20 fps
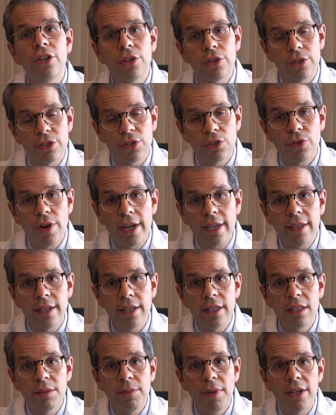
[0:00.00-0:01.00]
you're
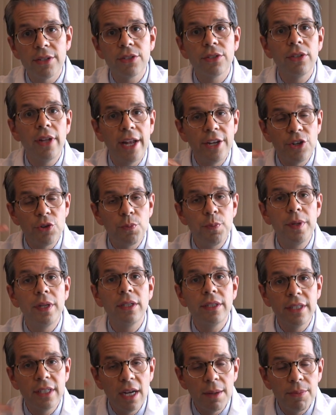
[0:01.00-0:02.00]
strengthening the muscle, and you're
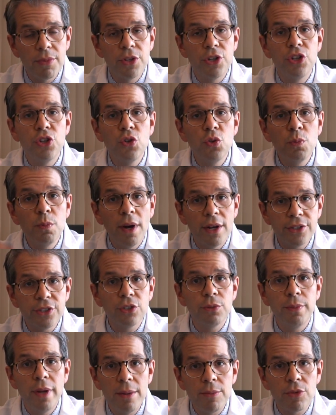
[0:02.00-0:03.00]
building up the new
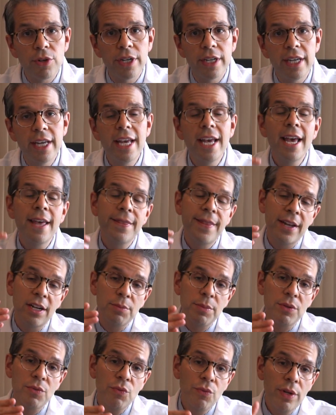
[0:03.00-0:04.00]
muscle memory that'll
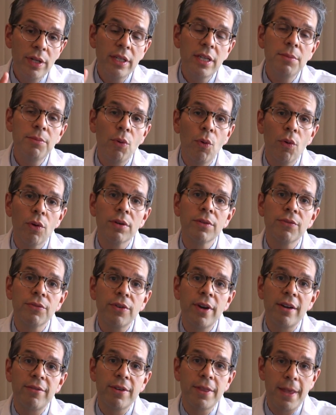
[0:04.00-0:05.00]
be really important
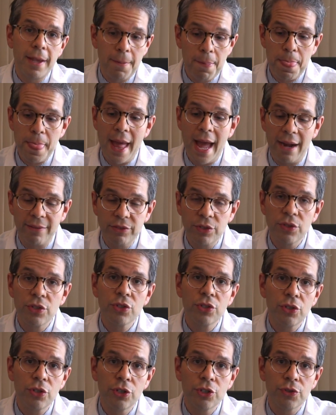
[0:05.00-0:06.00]
for everything after the
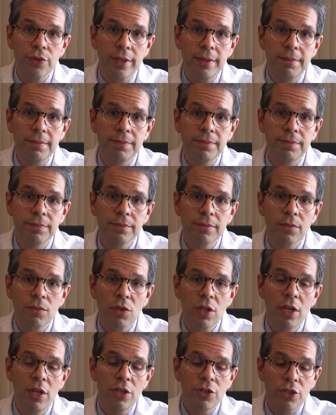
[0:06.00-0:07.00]
surgery.
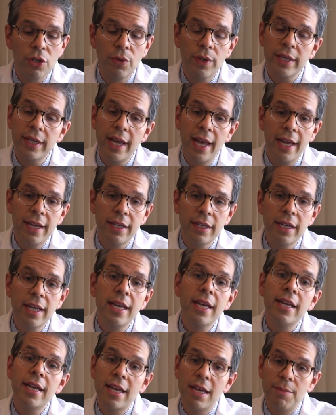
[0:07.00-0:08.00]
So again,
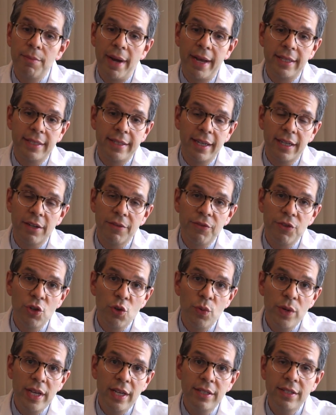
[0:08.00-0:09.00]
it might take a few
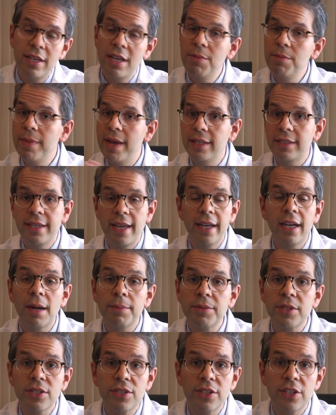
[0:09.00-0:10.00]
weeks, it may take
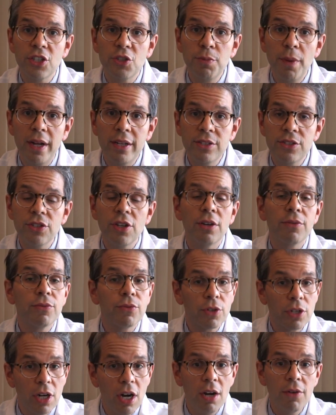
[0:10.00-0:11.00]
up to 6 months of
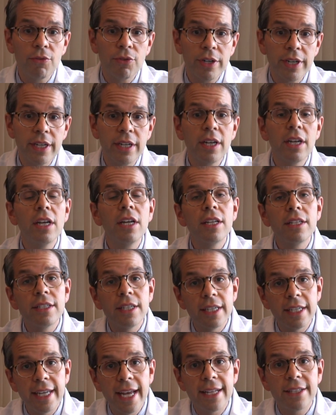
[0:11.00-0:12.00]
recovery to
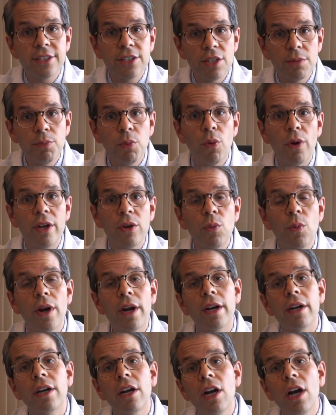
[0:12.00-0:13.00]
get to the point
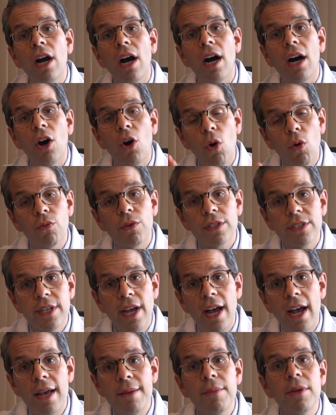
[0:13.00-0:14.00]
where over
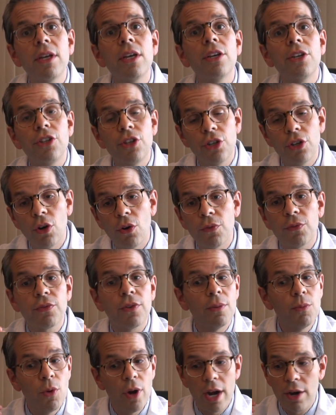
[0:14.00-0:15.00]
time you go
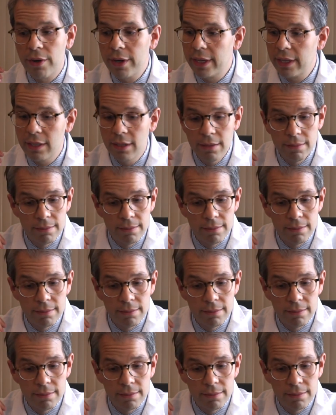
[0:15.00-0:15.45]
from wearing